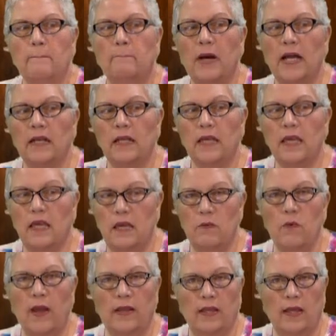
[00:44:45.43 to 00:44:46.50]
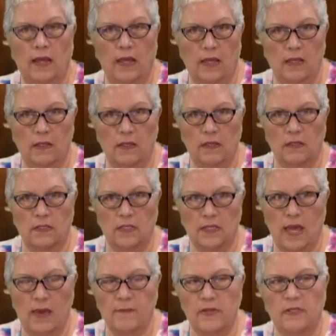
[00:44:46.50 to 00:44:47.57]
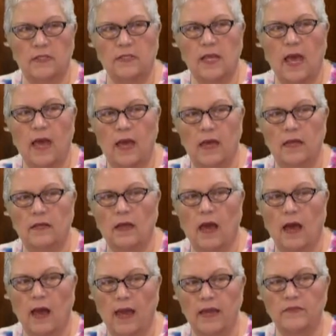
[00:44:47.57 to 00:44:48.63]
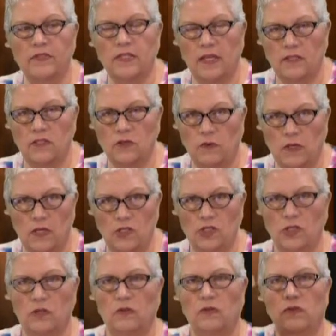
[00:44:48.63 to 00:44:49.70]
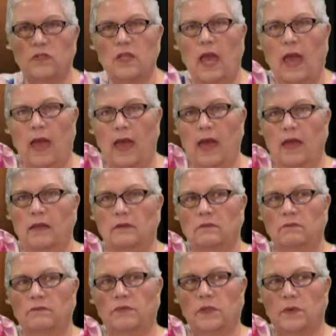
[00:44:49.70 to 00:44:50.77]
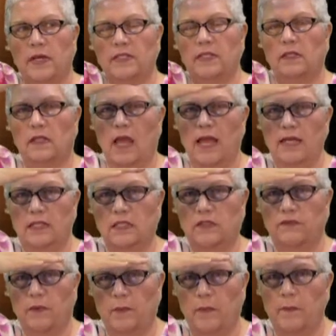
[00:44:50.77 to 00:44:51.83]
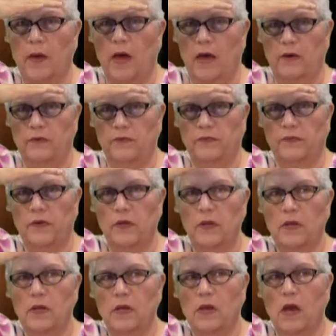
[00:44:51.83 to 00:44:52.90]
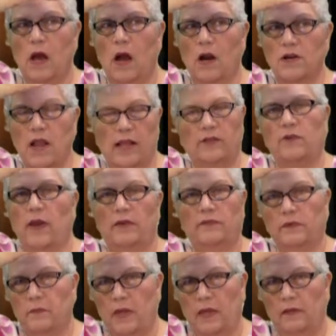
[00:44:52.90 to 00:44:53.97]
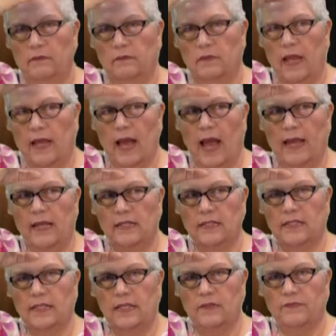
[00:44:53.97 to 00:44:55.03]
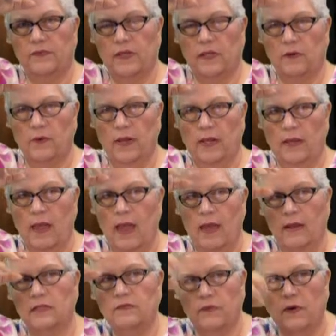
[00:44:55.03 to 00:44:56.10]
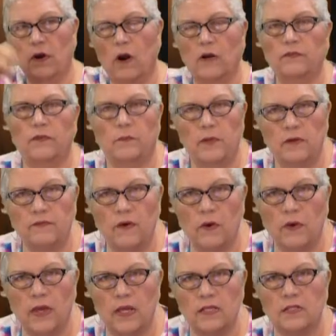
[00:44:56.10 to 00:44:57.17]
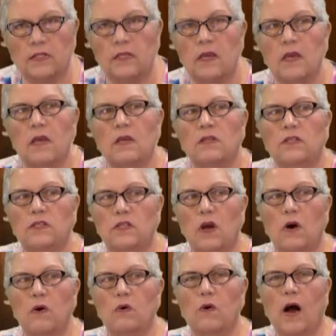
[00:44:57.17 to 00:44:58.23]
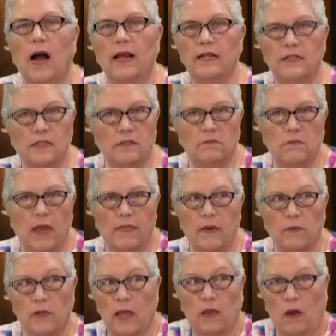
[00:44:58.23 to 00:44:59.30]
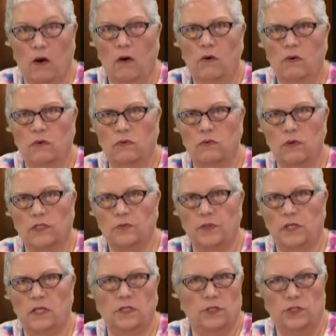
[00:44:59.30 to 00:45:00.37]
But he went in to them and said, I have sensory issues and fluorescent lights from above are not great for me. Like, I can see the flickering and it's very hard for me to focus. So I need And they were like, oh, what do we need to